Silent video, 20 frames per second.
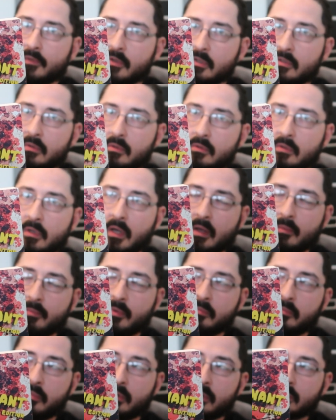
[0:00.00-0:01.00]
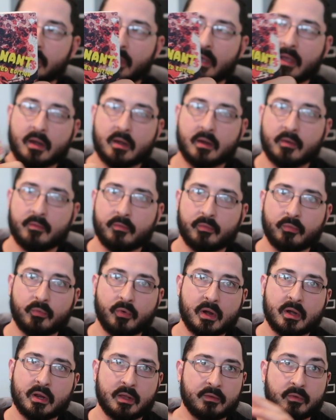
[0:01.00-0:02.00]
physical copy books, and I've
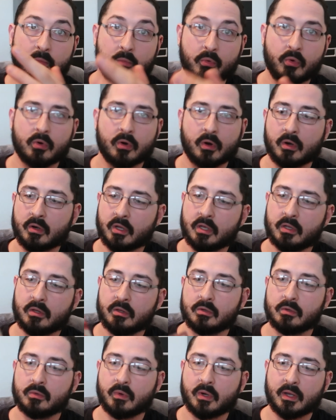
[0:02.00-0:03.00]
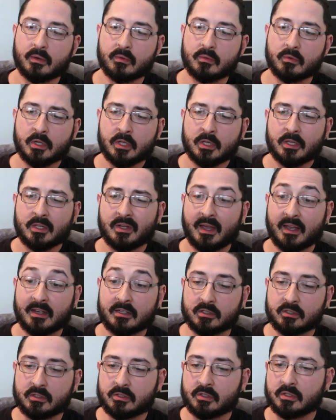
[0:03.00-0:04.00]
read even more on Kindle when I
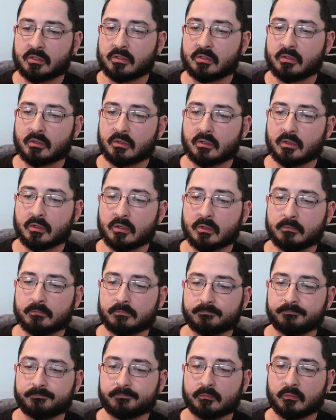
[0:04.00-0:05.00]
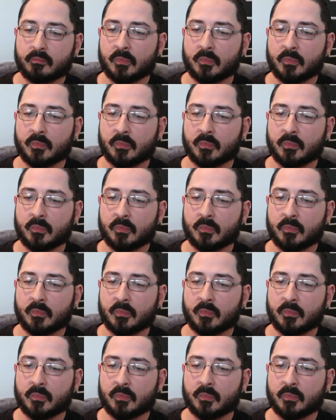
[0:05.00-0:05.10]
actually just deactivated,